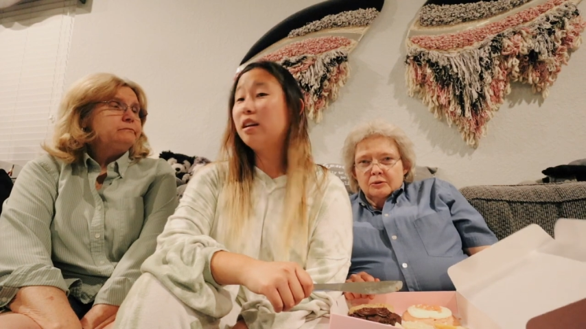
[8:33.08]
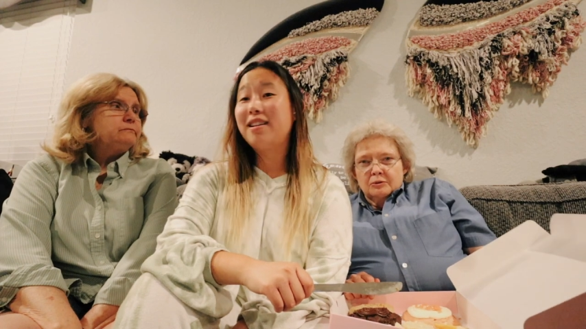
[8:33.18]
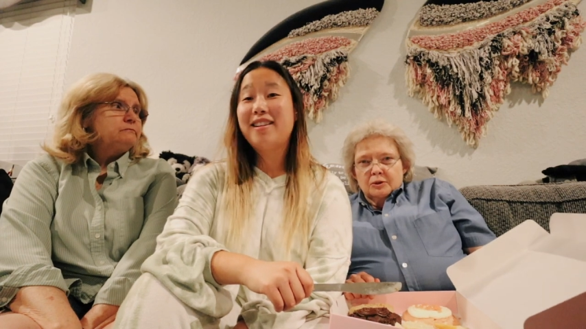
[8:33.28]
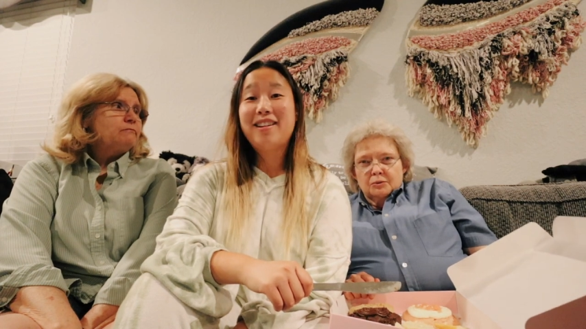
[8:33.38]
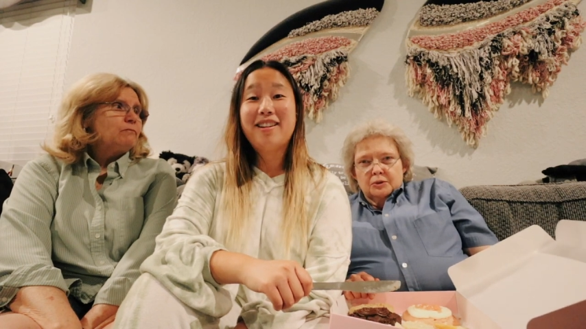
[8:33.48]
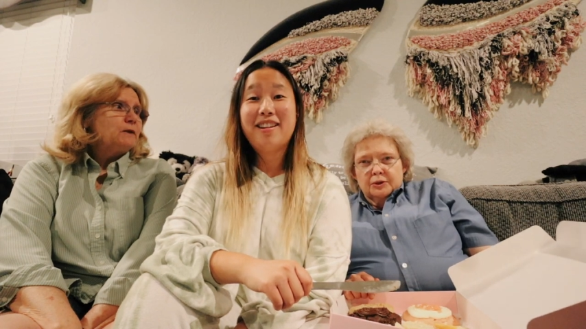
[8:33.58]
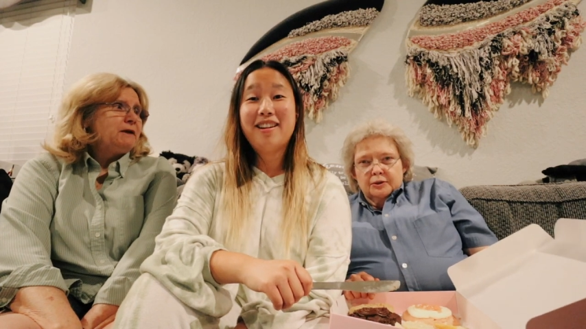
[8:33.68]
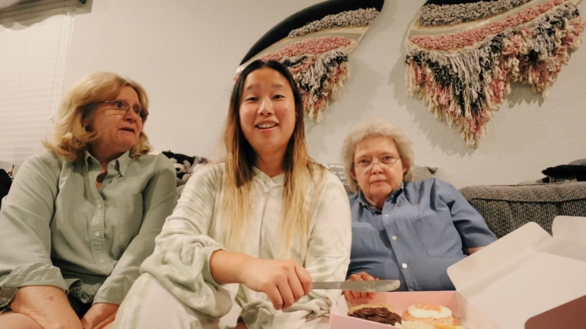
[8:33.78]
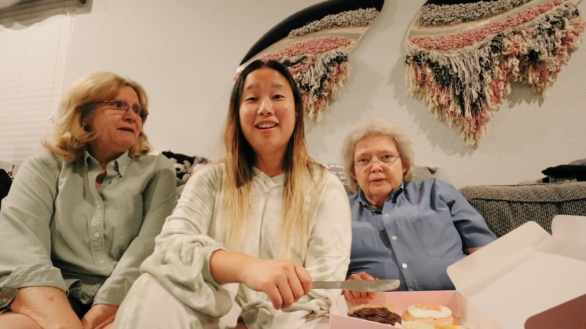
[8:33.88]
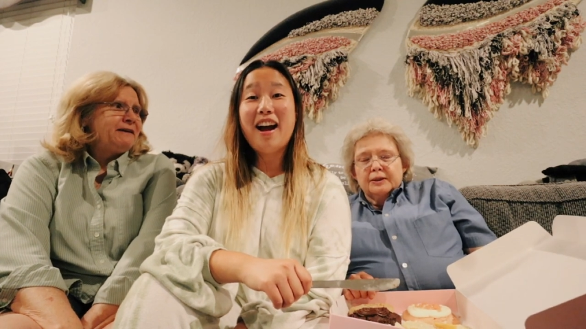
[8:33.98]
Speaker 1: Norwood.
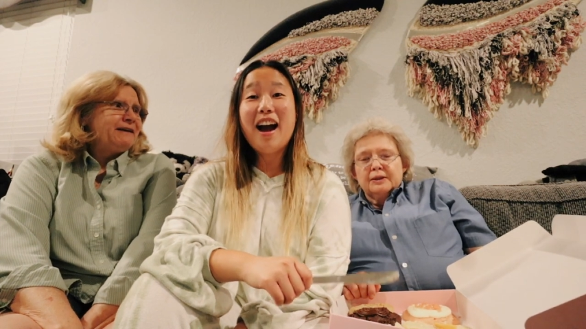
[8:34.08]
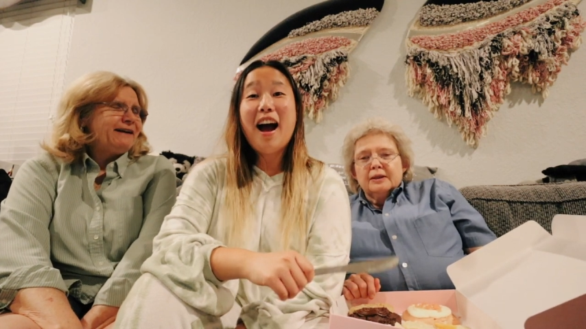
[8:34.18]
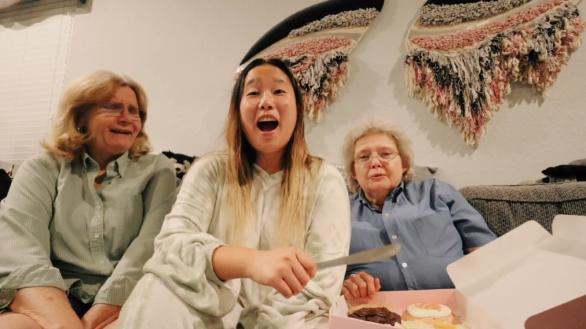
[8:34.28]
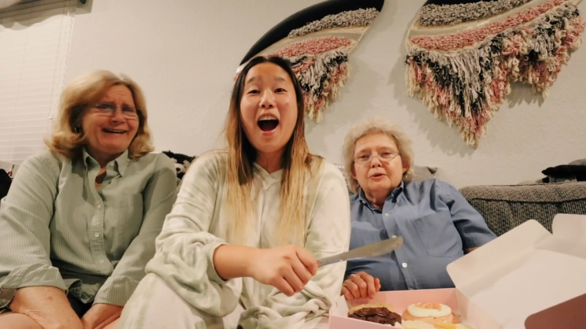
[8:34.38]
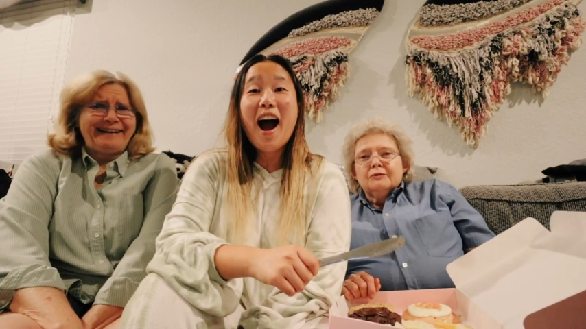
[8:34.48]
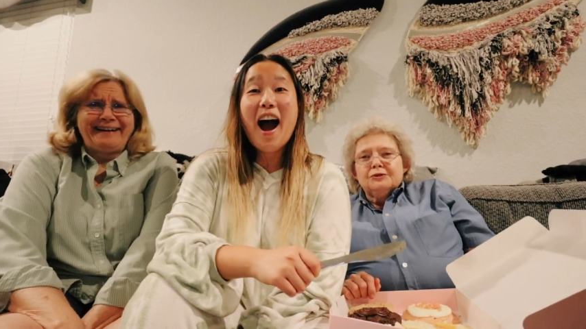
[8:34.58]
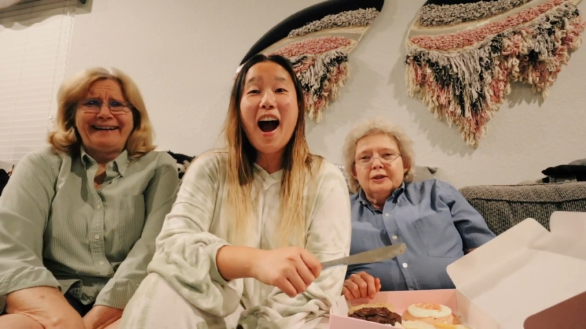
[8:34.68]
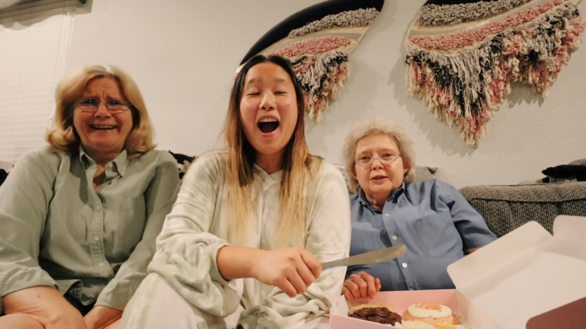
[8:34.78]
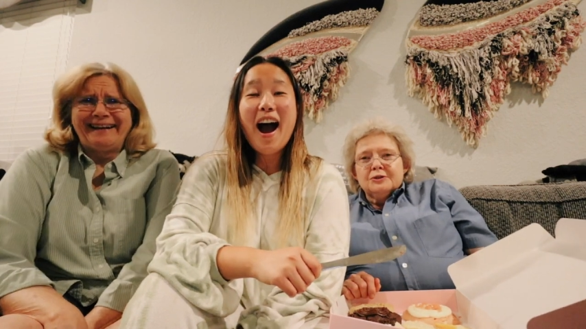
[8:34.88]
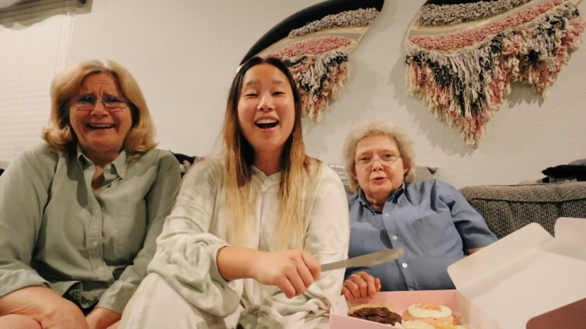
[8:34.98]
And then I would have
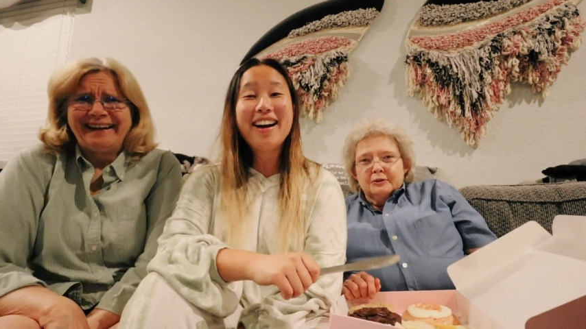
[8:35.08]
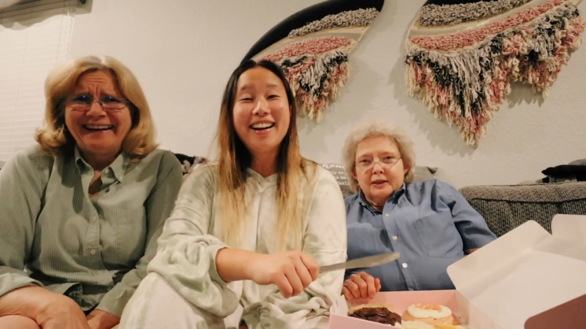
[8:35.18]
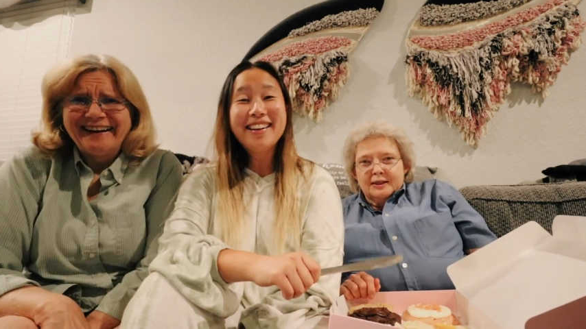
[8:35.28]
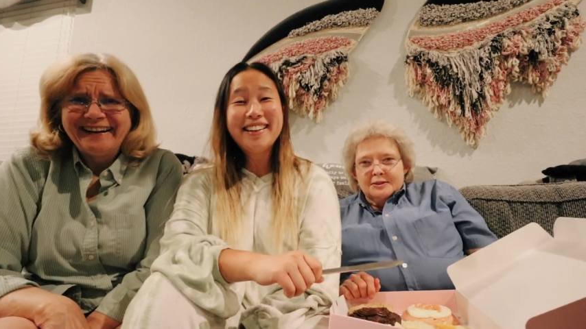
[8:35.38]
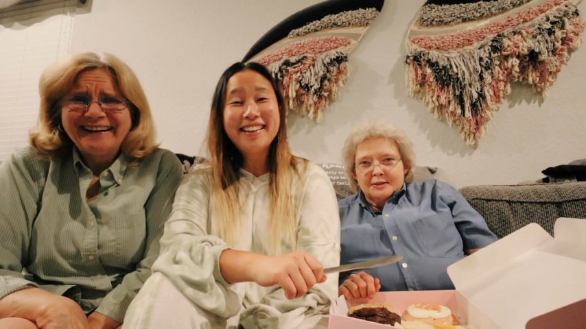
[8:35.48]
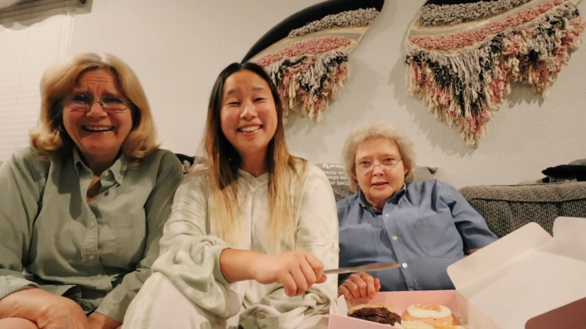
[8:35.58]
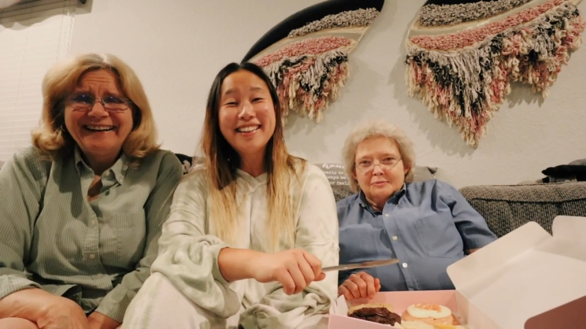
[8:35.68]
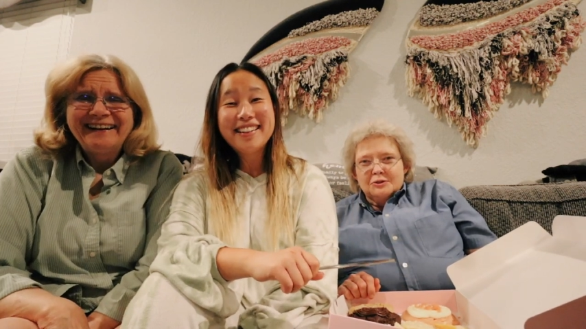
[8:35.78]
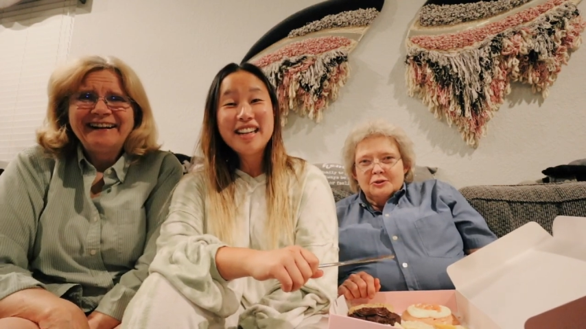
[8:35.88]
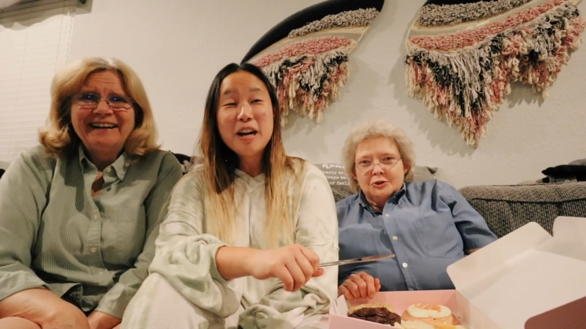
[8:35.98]
changed their last
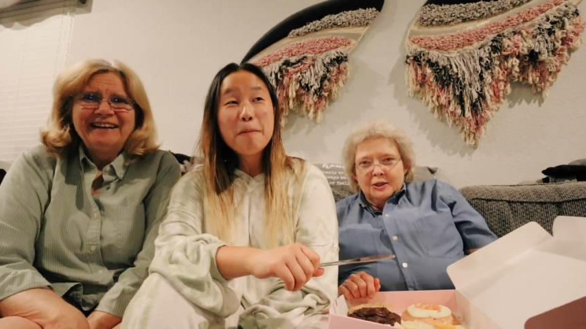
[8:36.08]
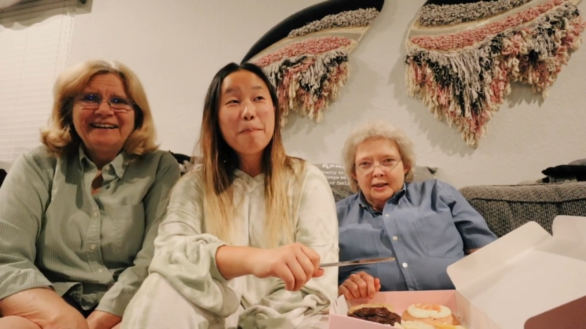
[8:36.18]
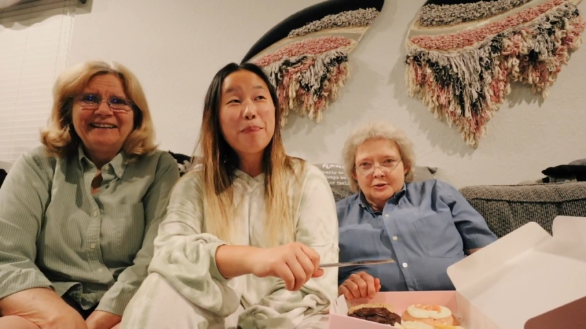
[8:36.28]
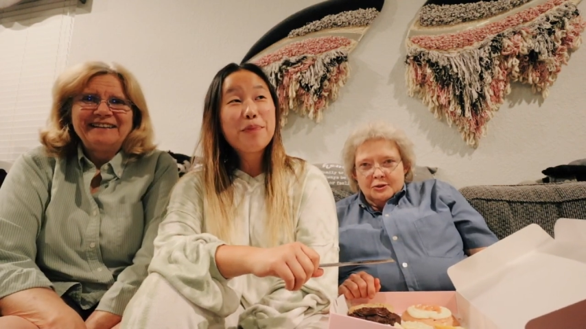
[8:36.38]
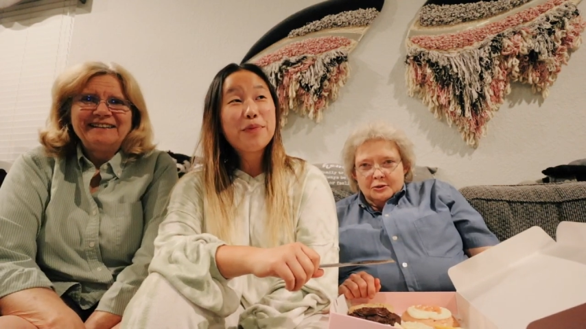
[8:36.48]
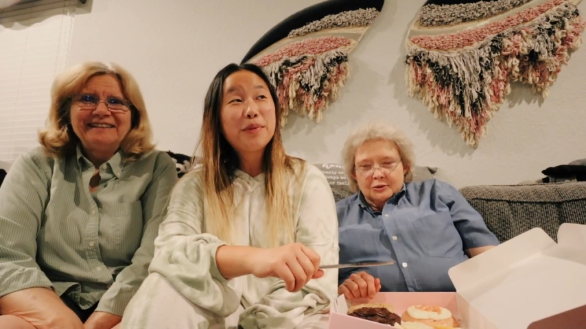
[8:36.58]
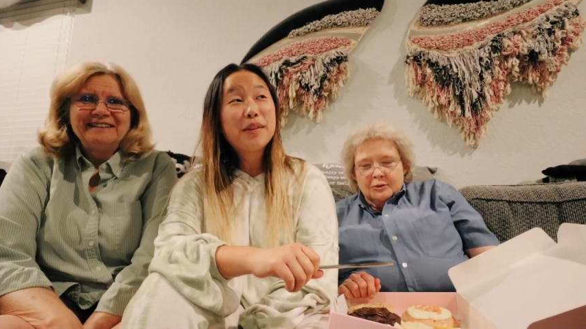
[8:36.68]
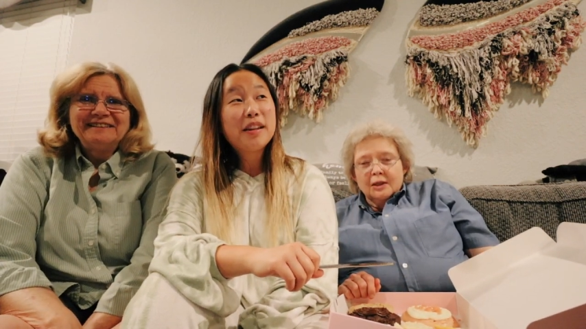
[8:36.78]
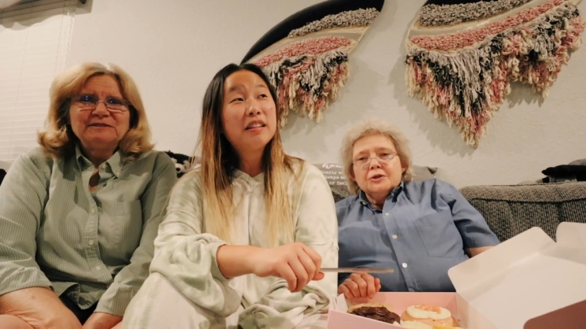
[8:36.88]
names to Chancellor.